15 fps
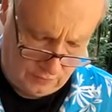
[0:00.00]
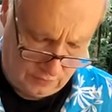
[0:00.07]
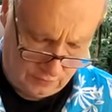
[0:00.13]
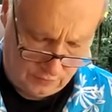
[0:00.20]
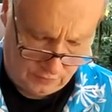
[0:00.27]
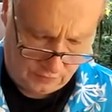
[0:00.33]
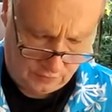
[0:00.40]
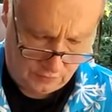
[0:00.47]

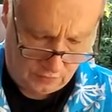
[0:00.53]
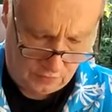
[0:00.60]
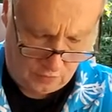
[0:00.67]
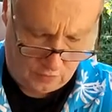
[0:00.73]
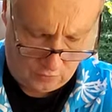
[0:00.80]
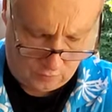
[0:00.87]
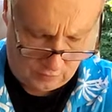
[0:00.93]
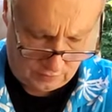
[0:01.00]
this is a
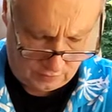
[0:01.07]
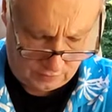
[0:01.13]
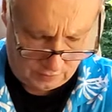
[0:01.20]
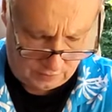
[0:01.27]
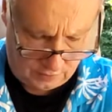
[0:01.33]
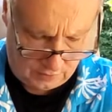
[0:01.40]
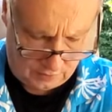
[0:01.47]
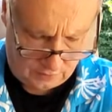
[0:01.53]
karmic
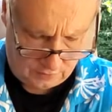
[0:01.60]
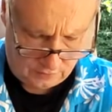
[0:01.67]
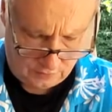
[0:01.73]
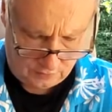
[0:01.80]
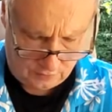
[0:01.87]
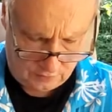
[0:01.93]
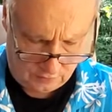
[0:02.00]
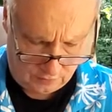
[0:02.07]

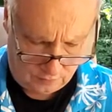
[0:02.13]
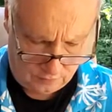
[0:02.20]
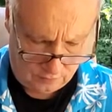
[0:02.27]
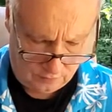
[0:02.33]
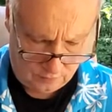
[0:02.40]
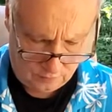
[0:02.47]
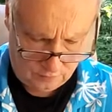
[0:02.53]
connection here.